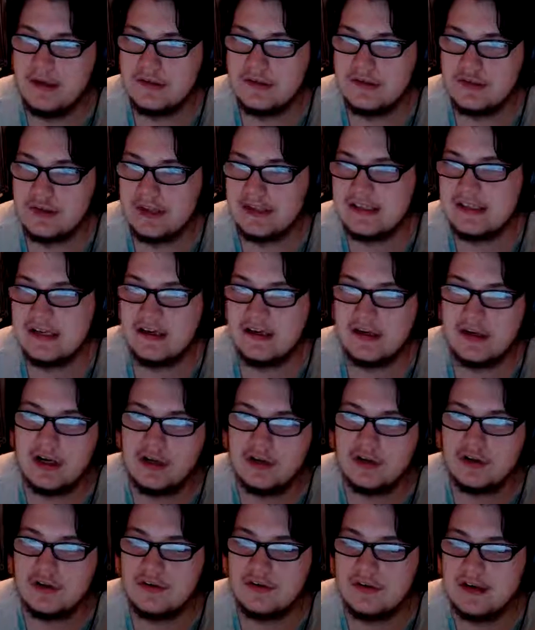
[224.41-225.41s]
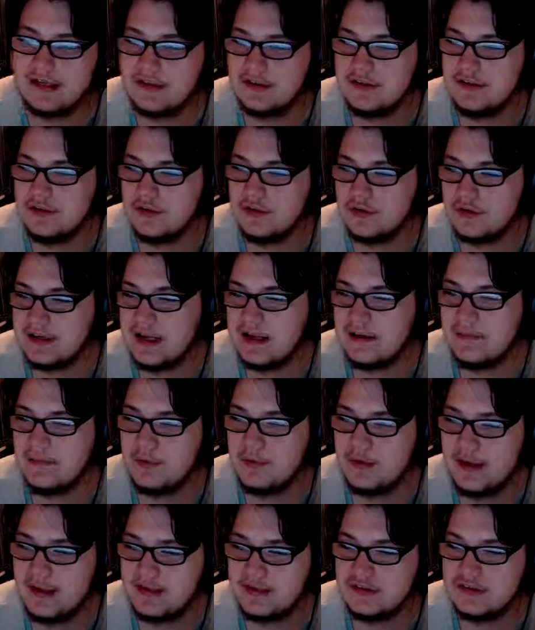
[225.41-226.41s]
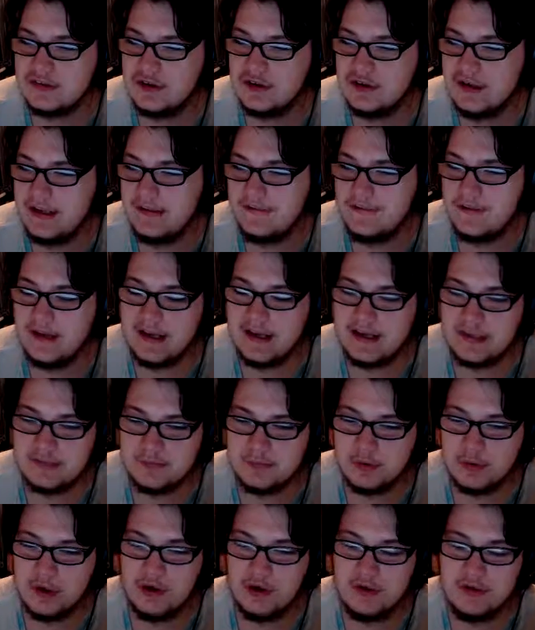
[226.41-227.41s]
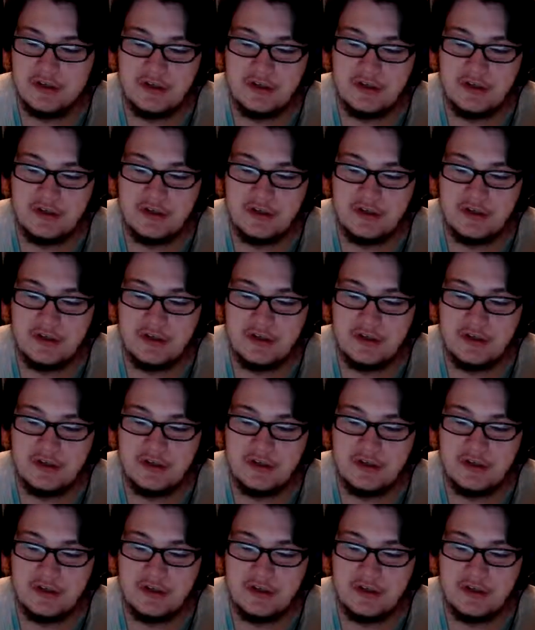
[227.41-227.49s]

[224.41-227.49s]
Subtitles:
So that's how to color correct your gameplay in Sony Vegas Pro.